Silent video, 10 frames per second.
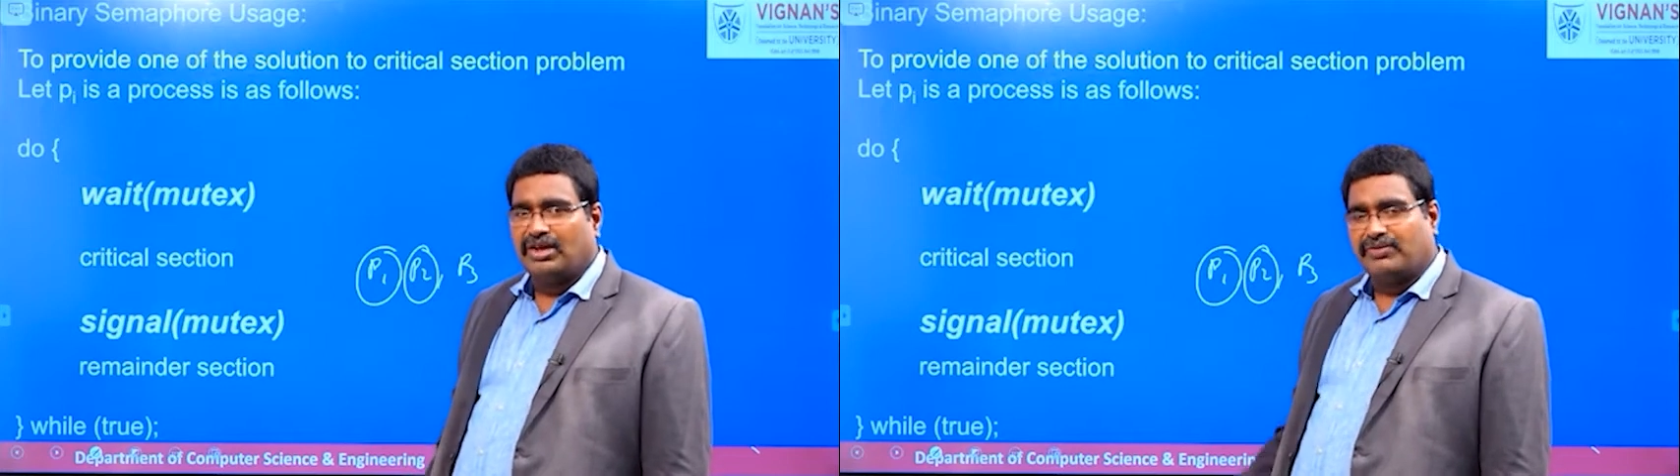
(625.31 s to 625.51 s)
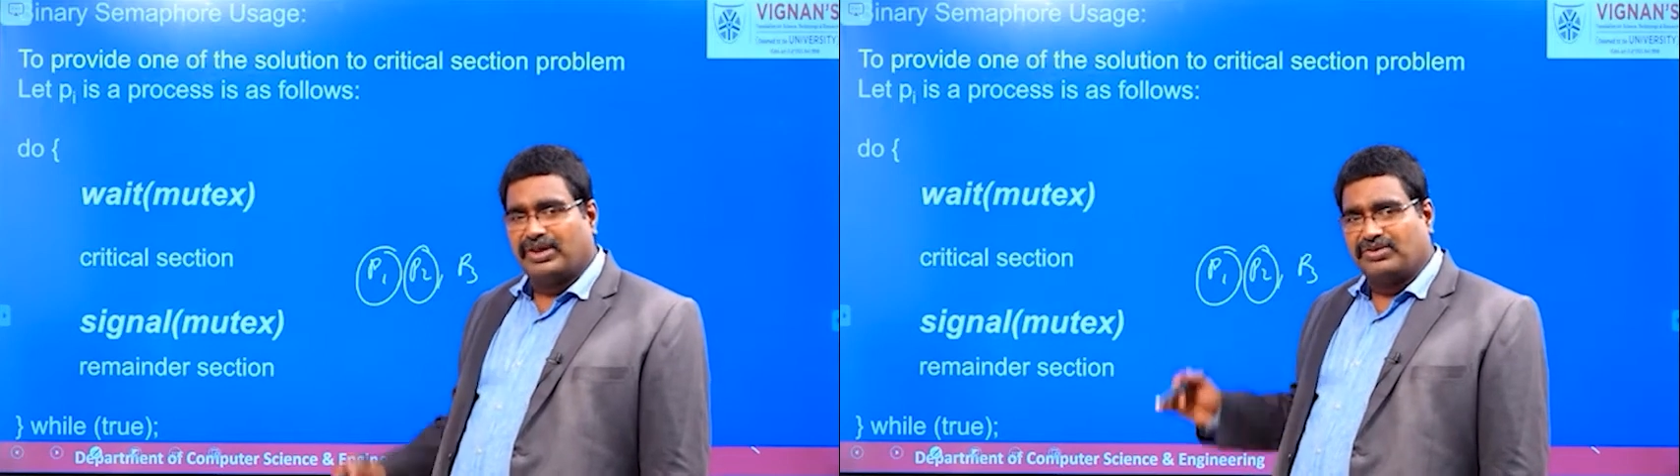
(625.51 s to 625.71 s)

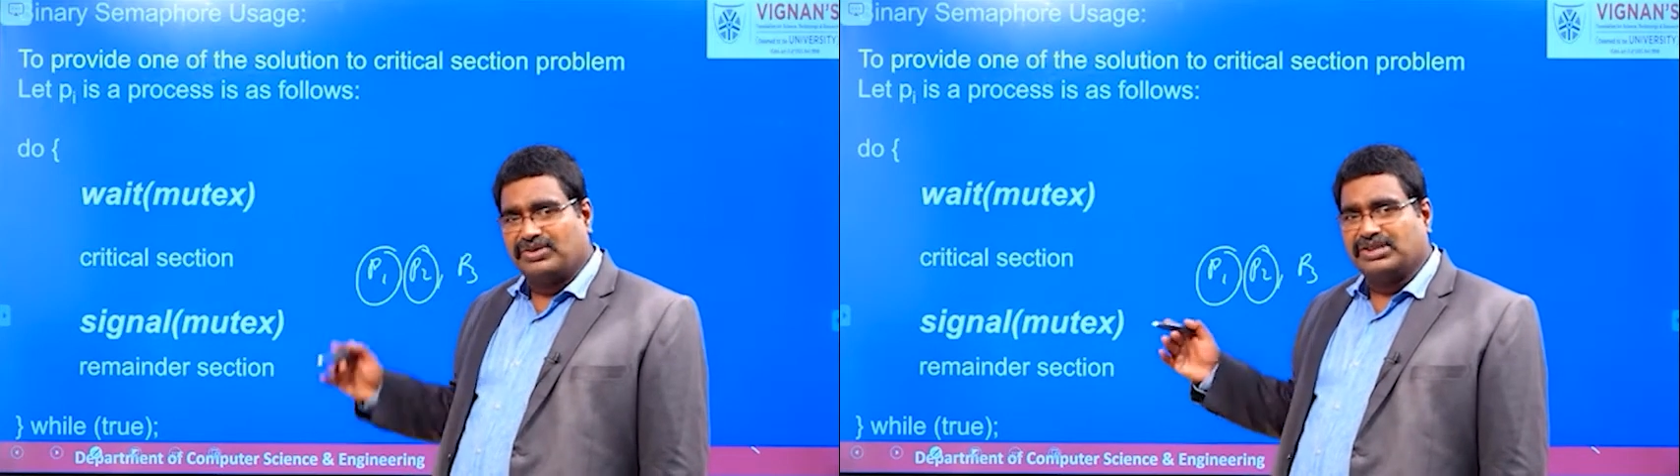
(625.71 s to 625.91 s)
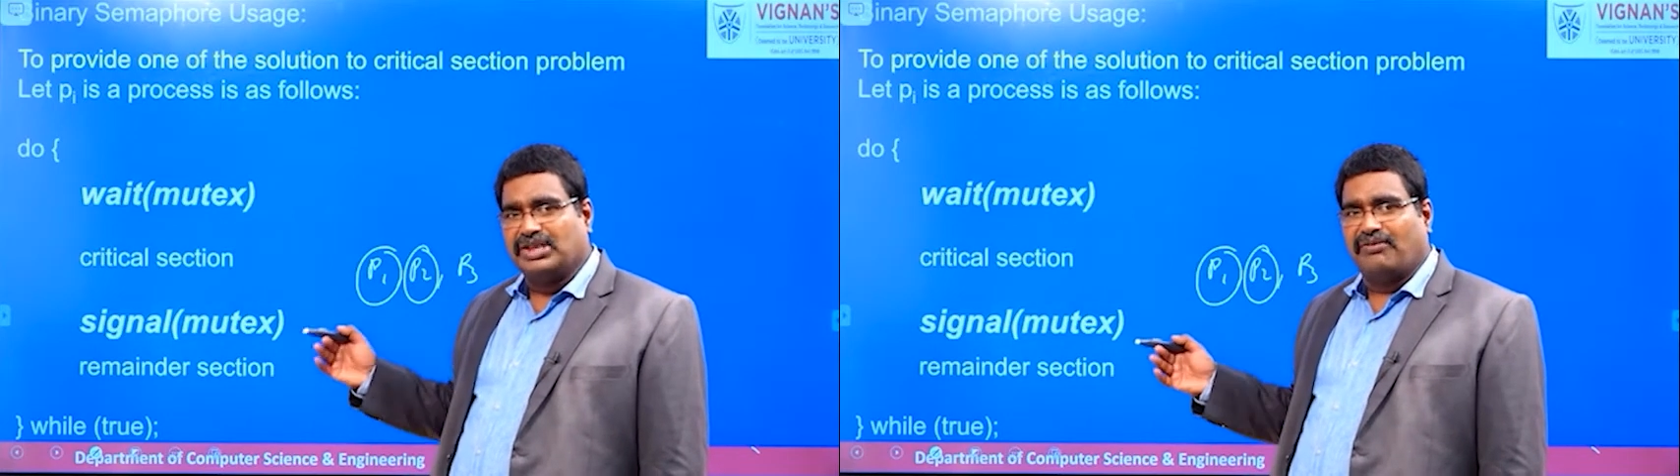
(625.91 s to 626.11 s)
we are
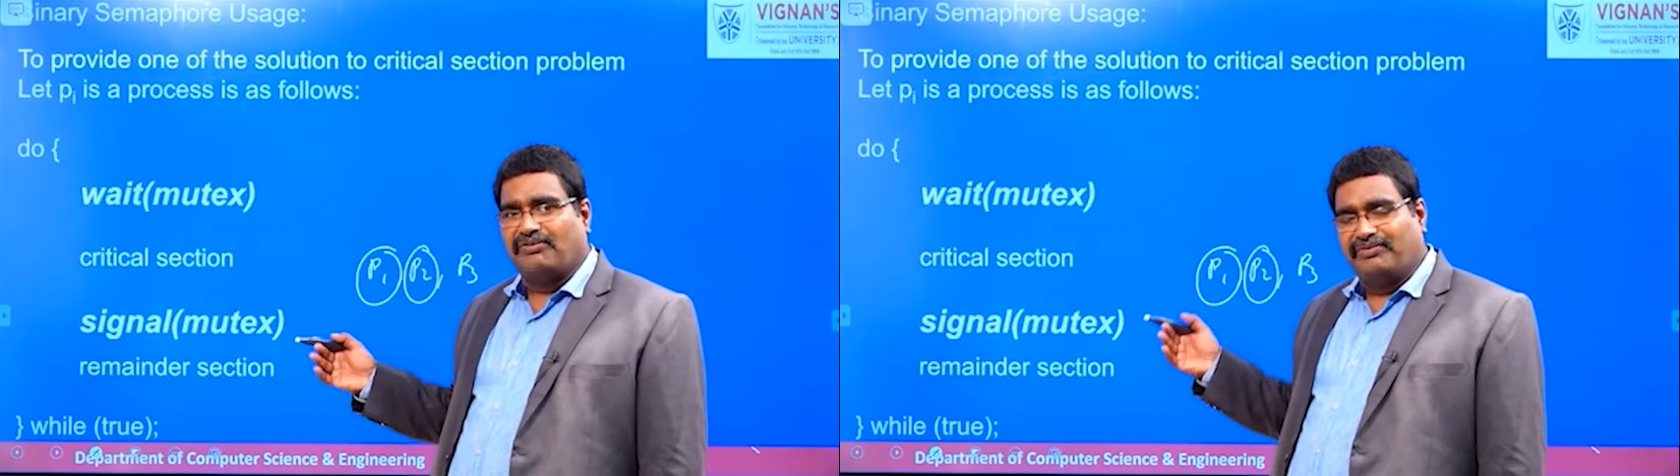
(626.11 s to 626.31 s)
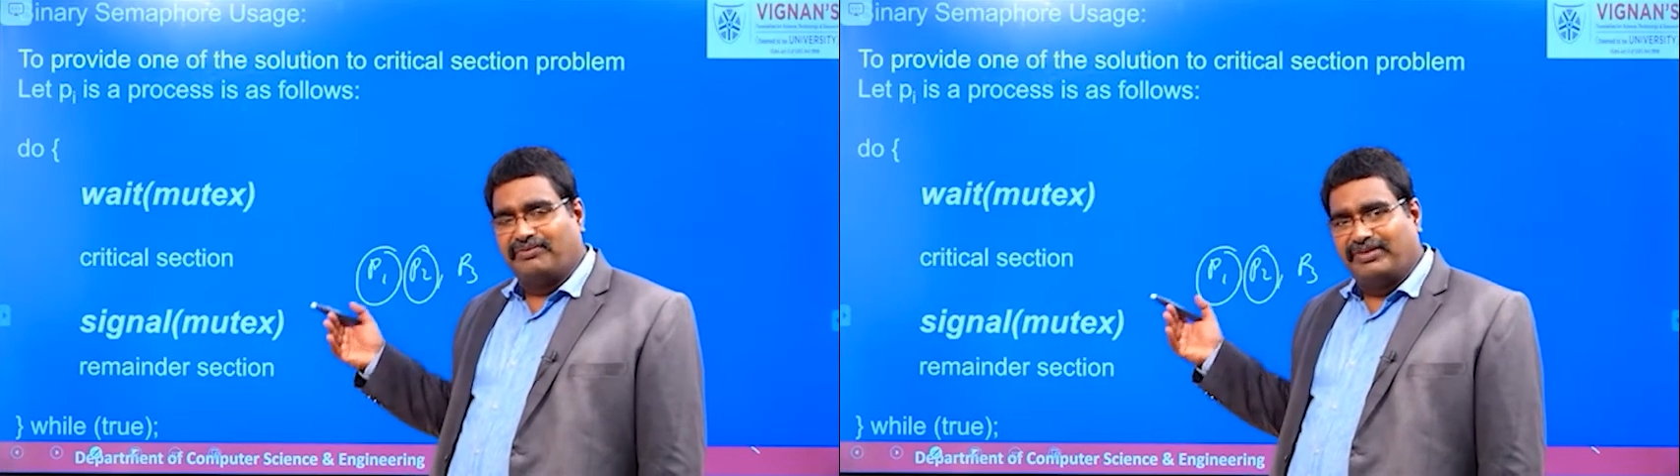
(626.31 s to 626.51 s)
using the
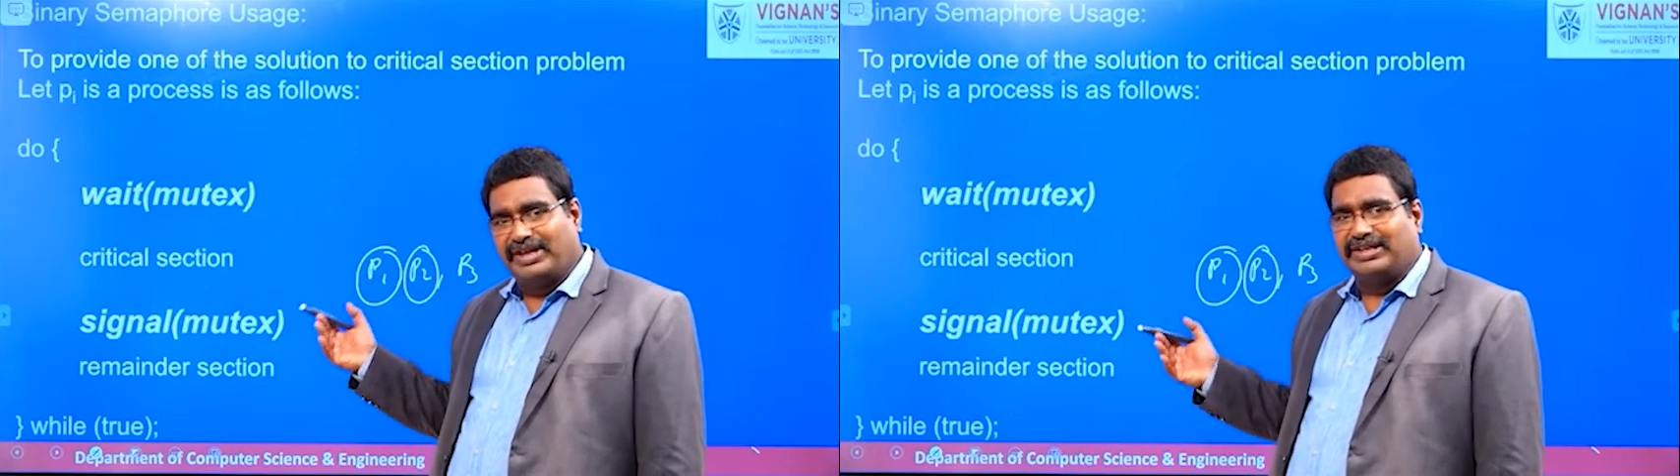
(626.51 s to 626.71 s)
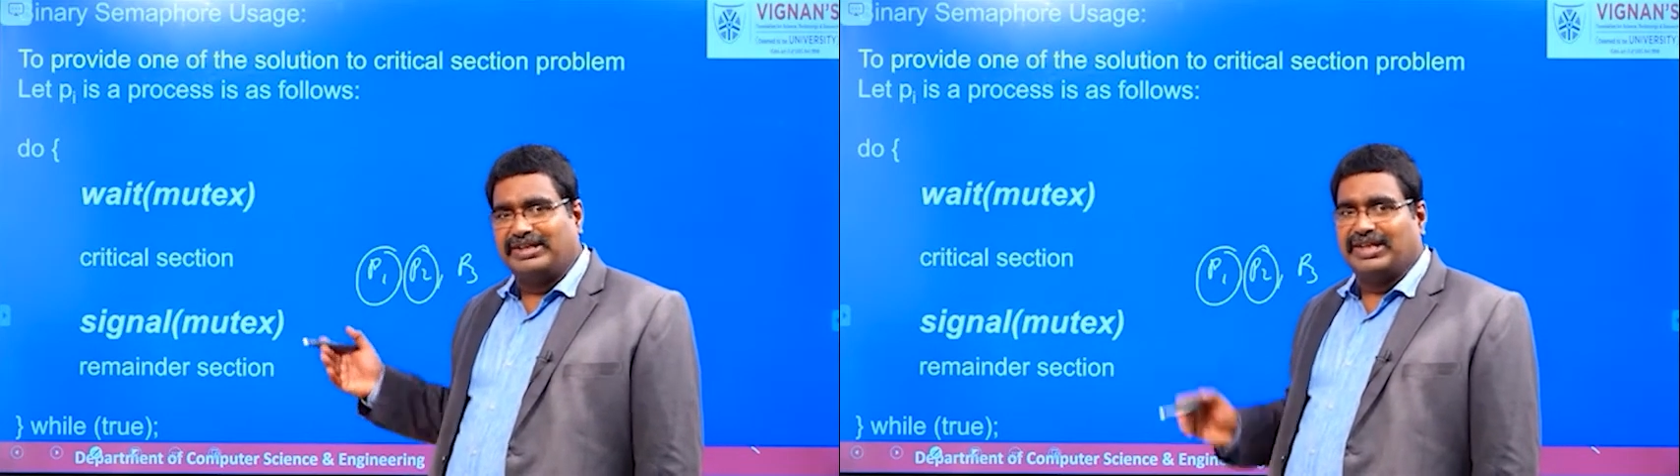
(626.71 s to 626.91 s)

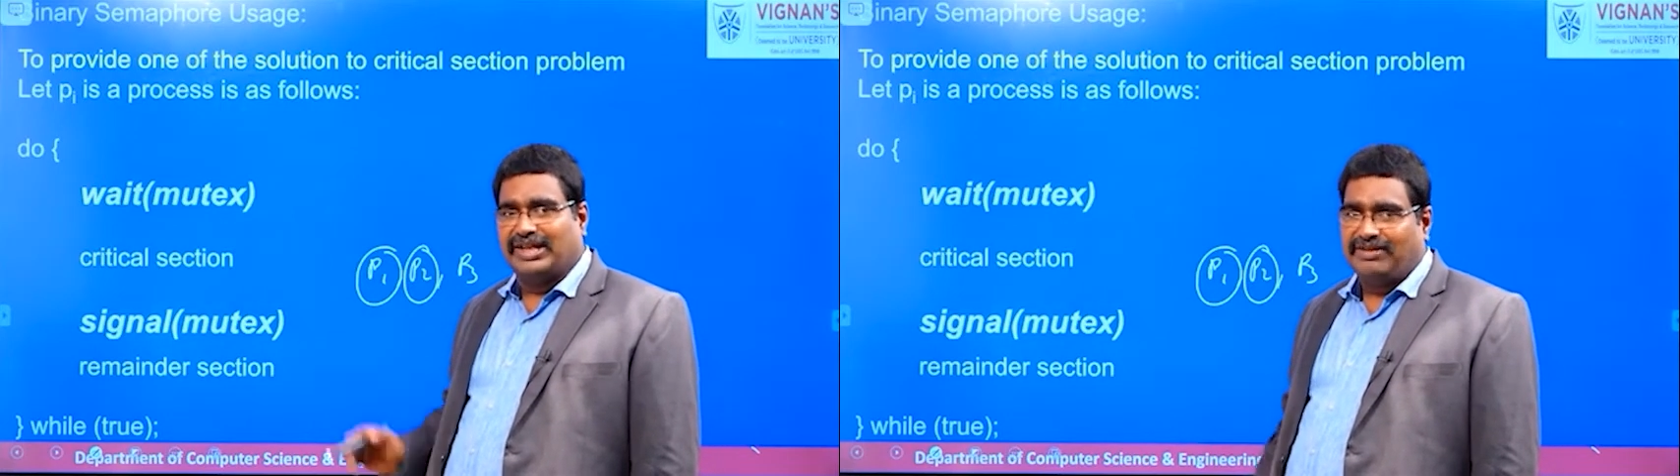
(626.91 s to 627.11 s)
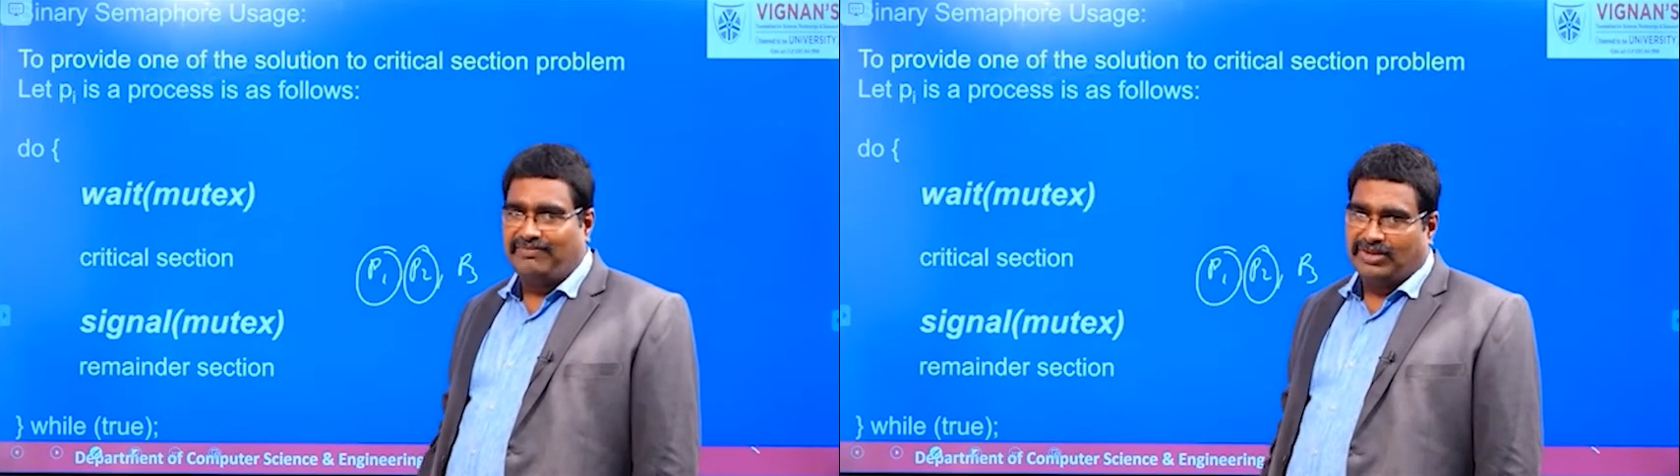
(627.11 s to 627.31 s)
waiting array,